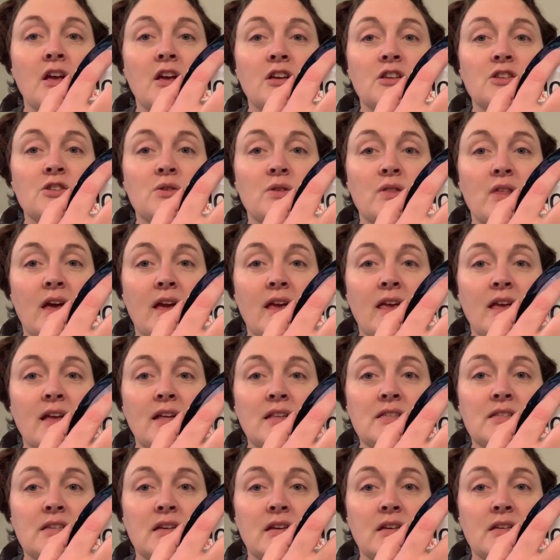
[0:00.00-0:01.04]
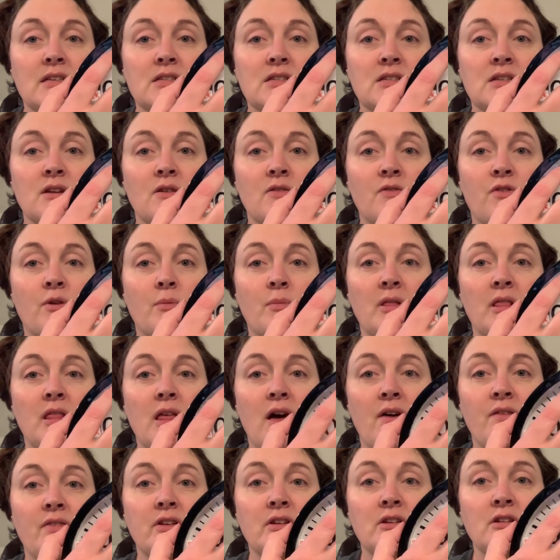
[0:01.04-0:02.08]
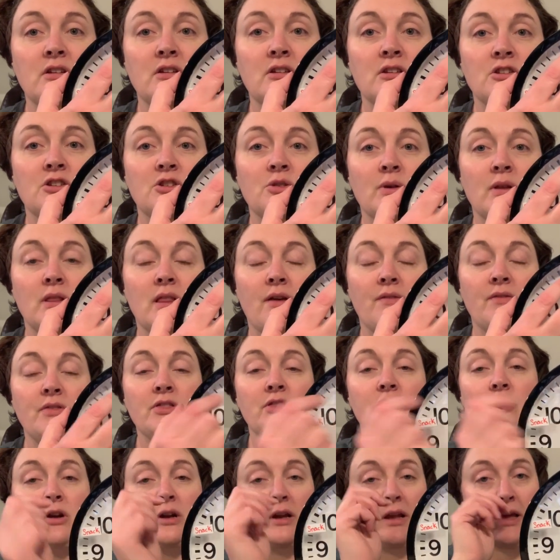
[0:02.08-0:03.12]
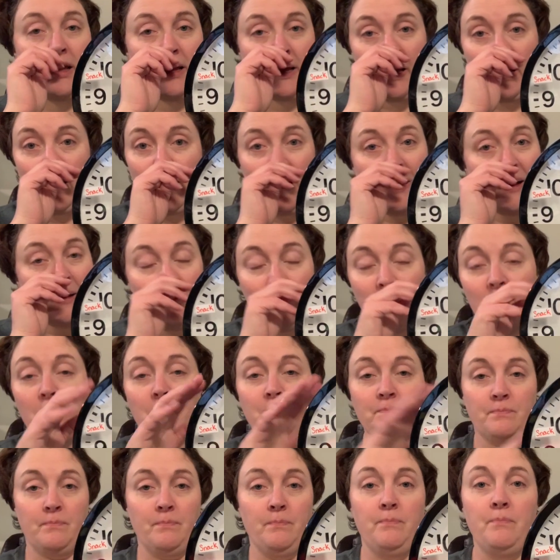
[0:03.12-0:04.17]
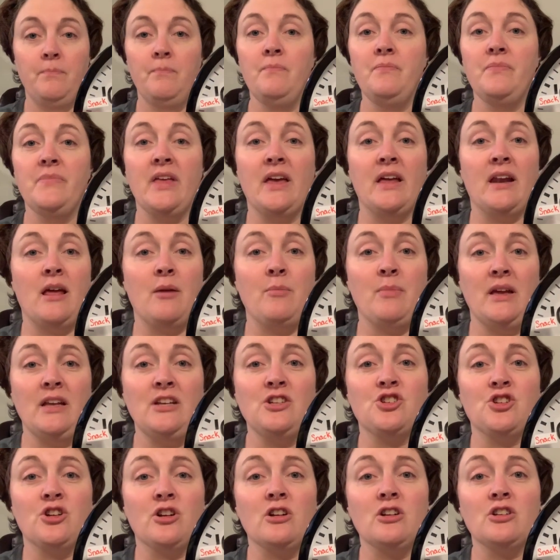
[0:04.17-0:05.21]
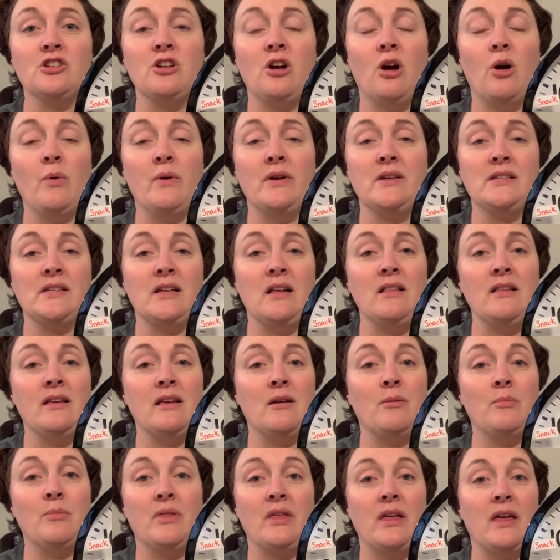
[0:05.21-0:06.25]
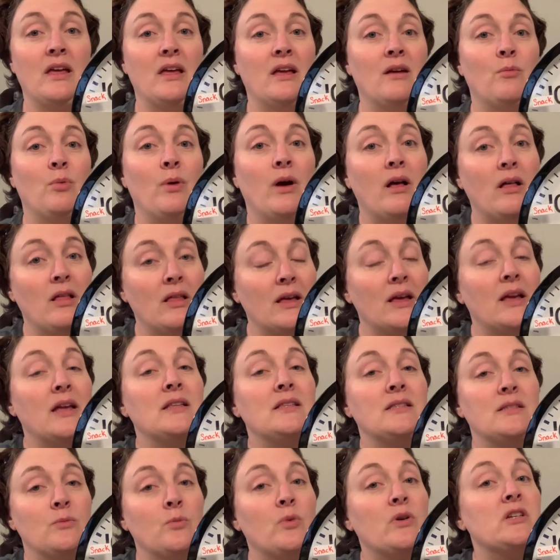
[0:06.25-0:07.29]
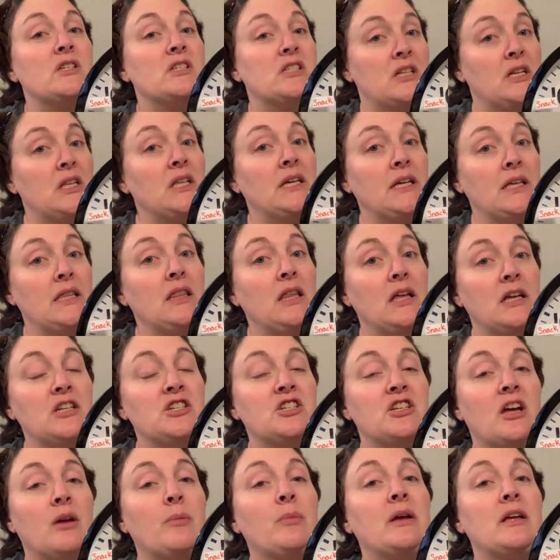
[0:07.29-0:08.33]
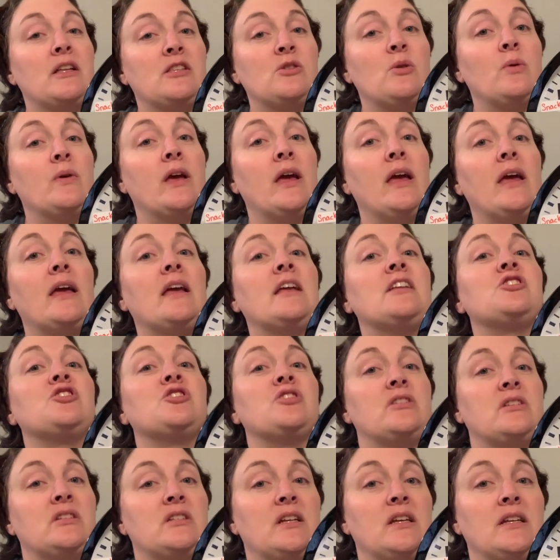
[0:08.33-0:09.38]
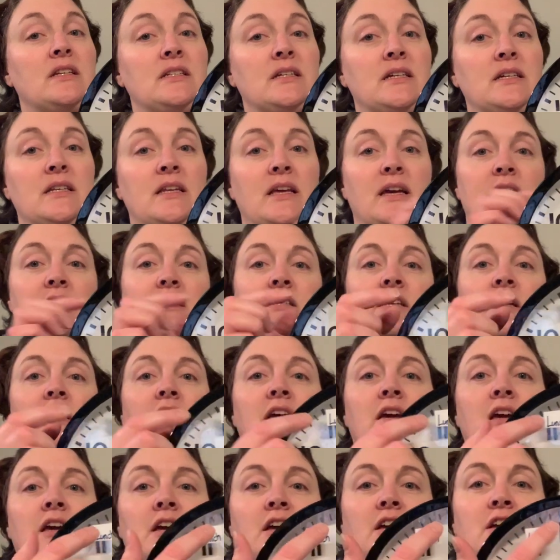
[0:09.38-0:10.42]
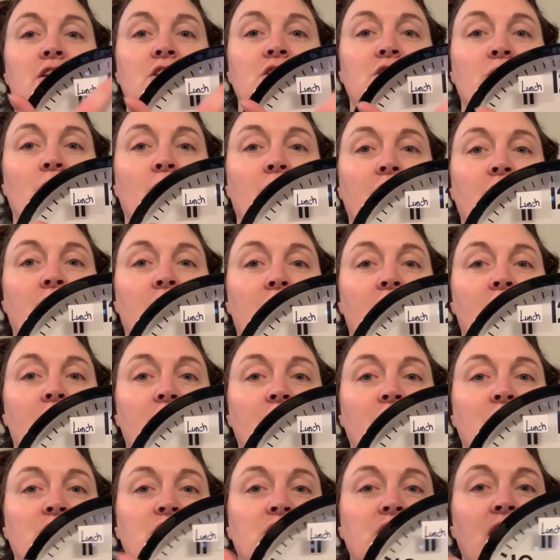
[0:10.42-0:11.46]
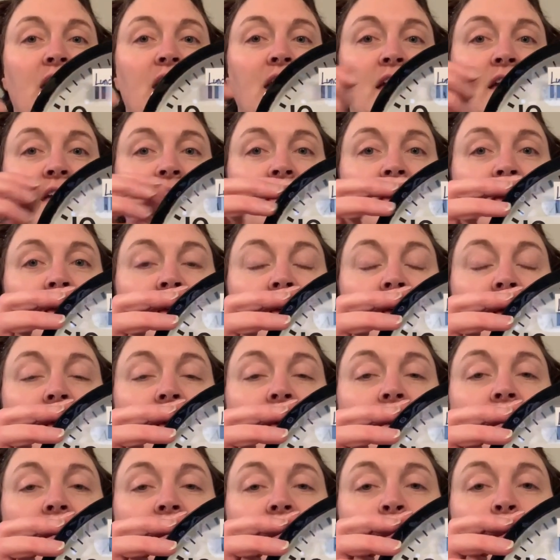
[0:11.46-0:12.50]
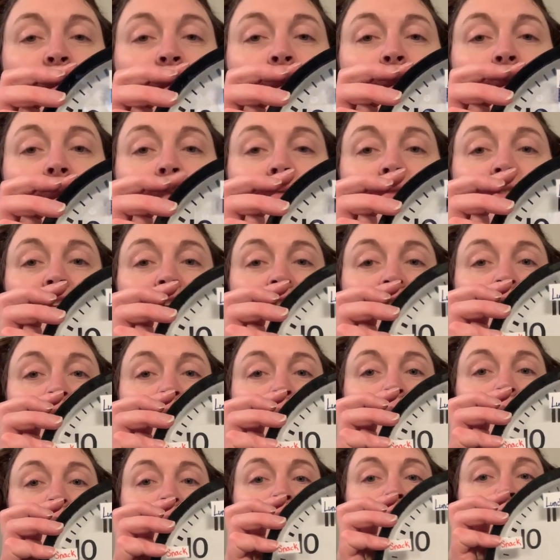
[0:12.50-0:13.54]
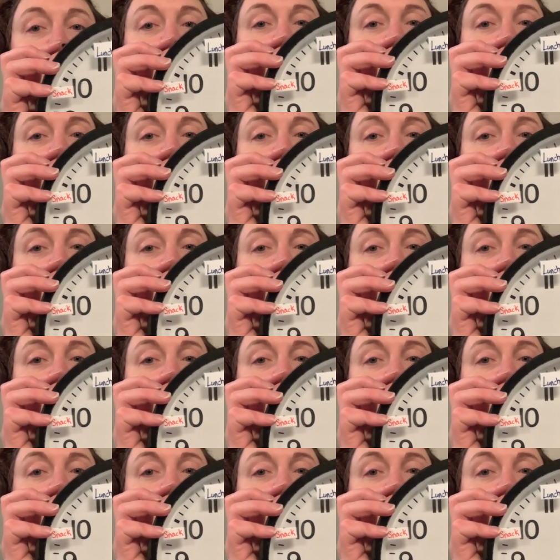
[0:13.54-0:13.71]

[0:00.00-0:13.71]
So that gets us from 11 to 11:30. And I made sure to always tell him that, well, we're still in lunchtime. It's okay. It's just not done yet. So, and then another snack, somewhere around 2,